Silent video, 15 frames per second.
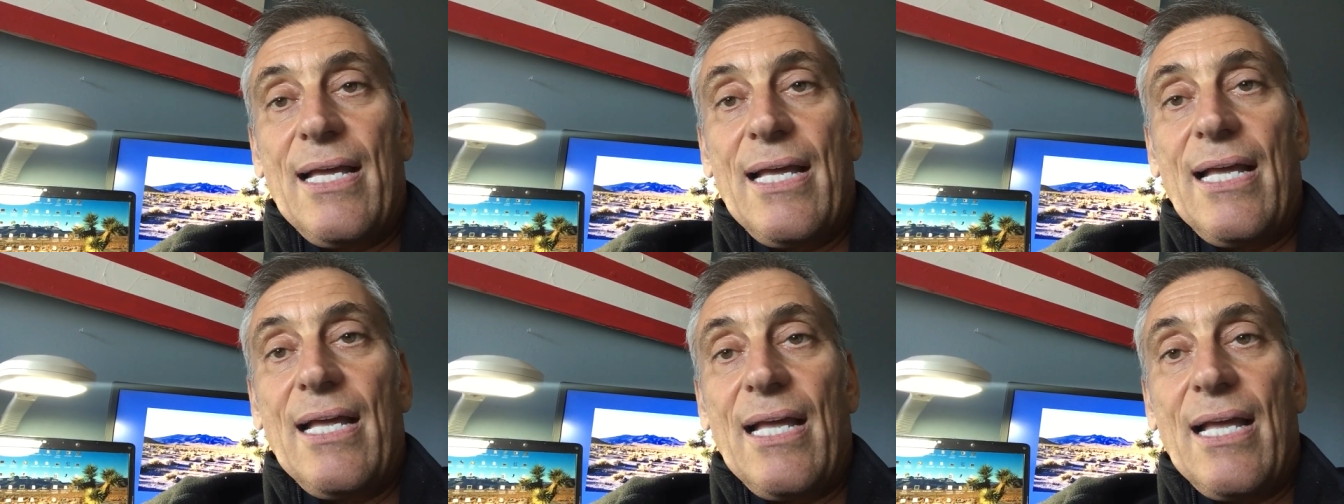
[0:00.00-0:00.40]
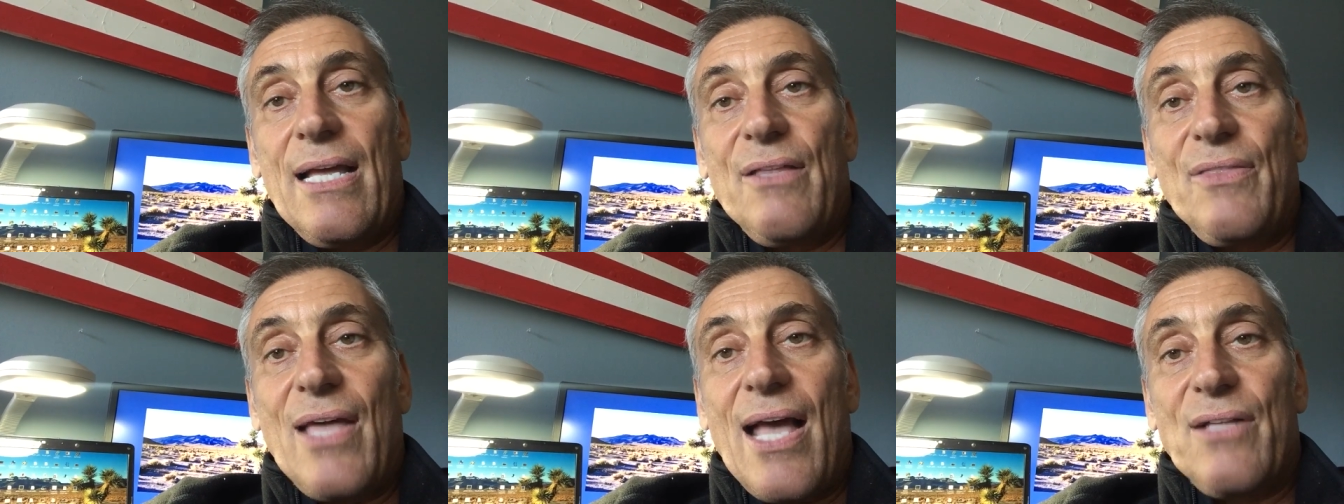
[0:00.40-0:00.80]

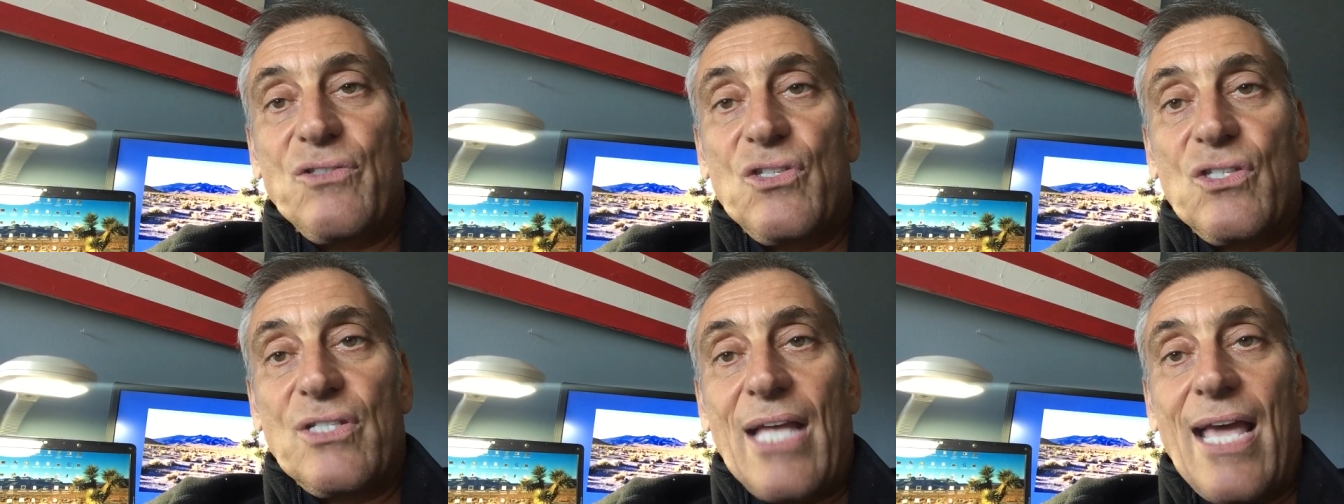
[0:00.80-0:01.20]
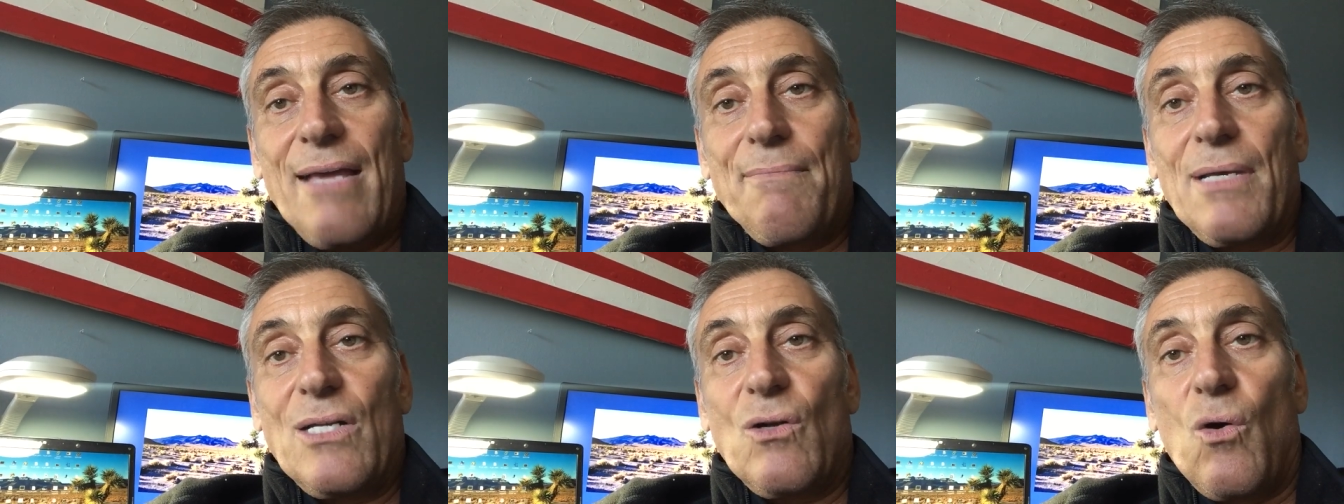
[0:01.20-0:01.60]
in, that
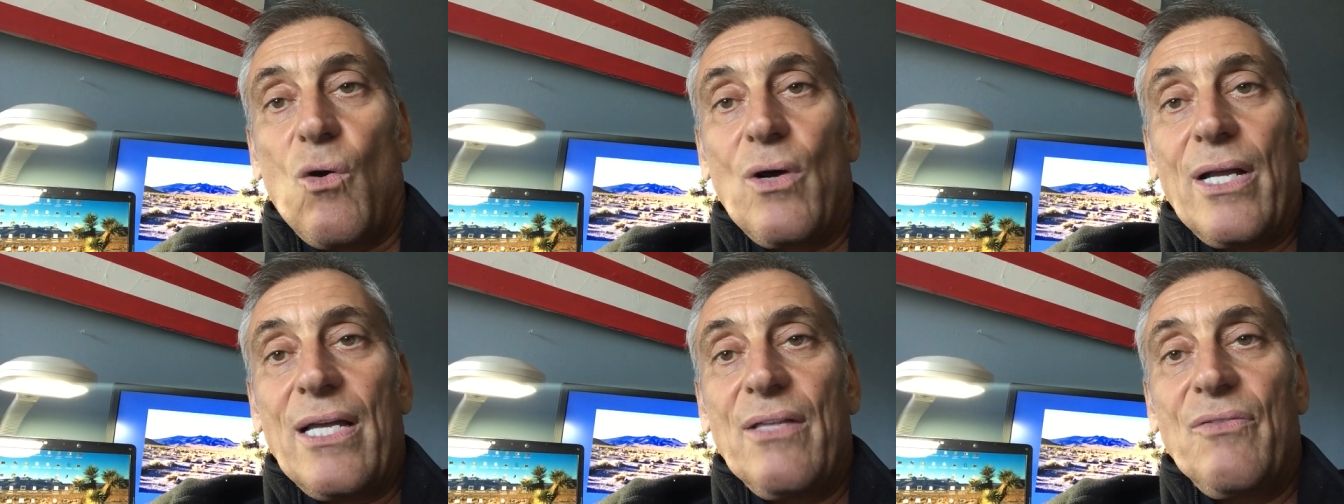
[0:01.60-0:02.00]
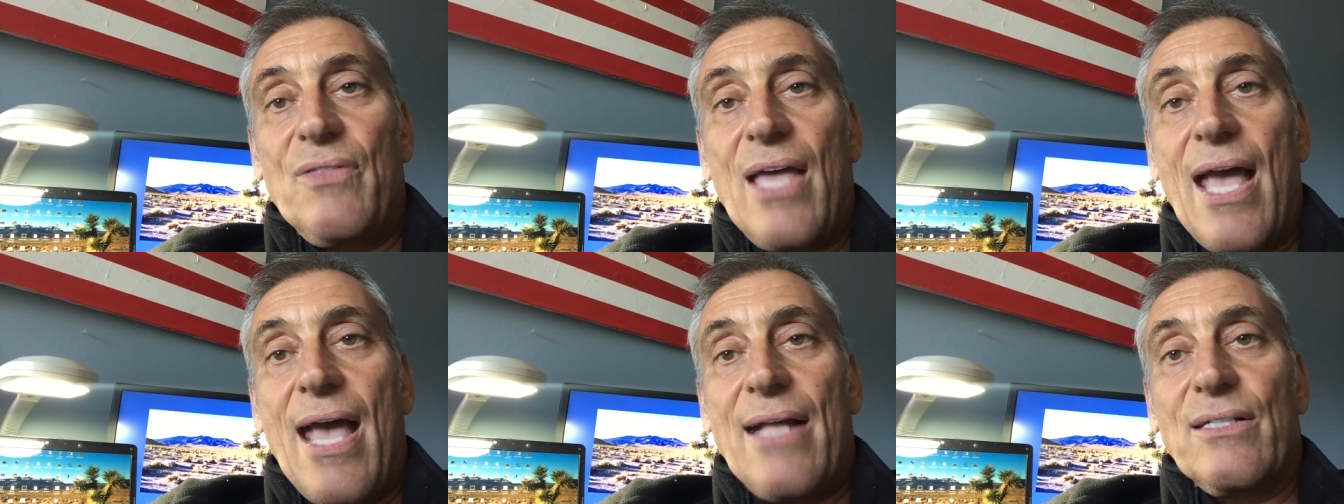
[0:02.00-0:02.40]
statement or in
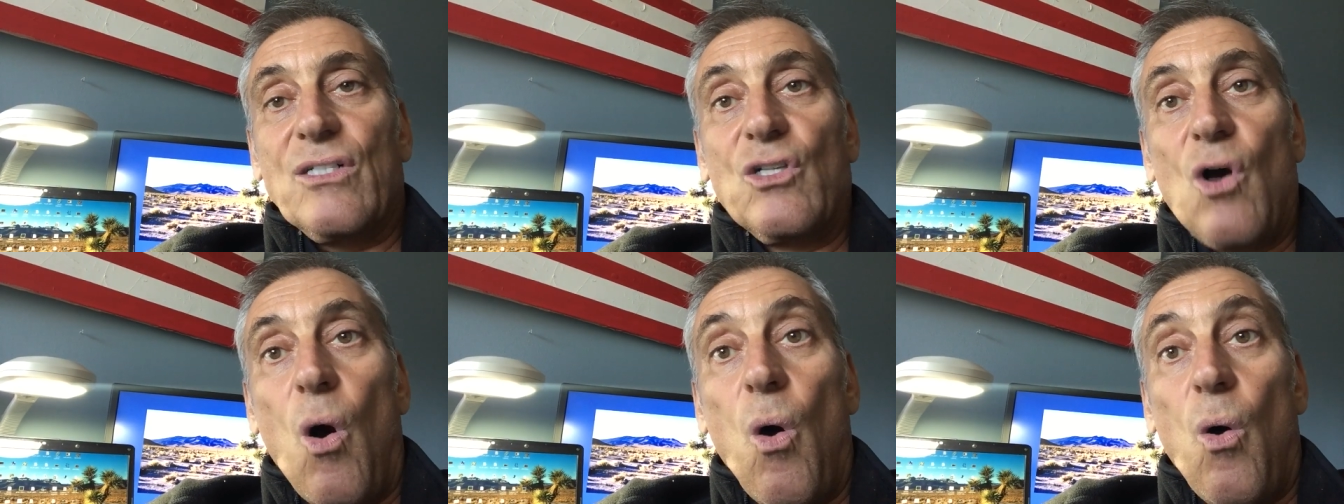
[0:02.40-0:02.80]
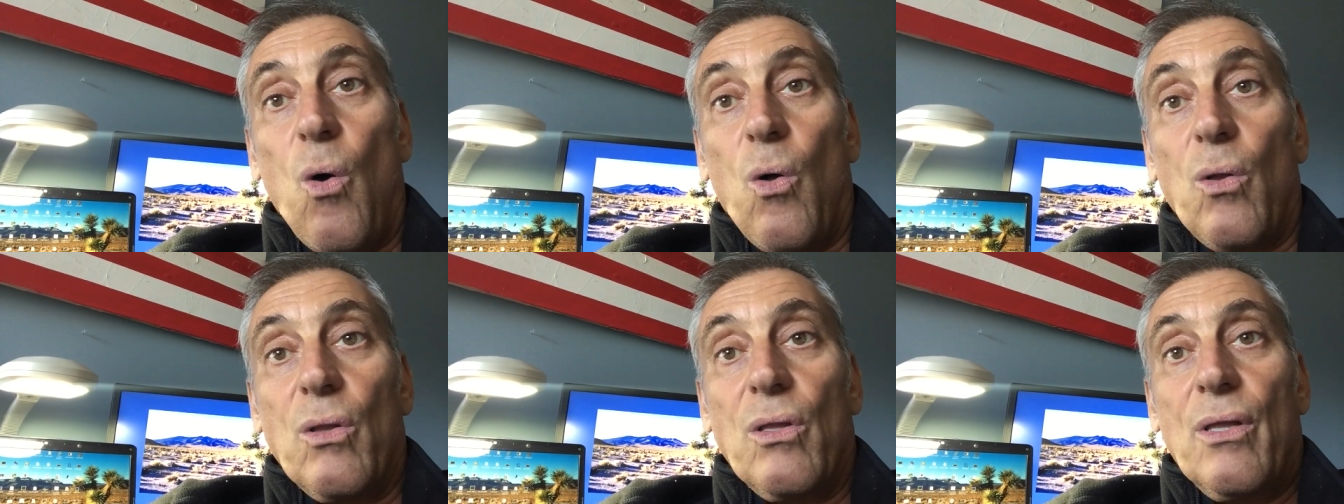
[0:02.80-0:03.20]
that
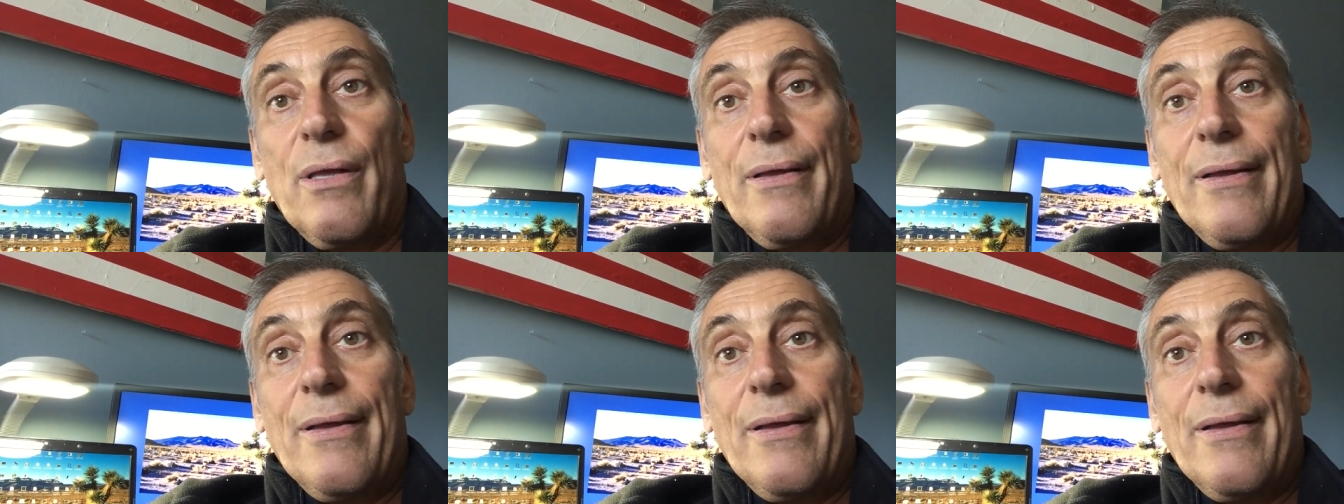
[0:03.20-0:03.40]
goal,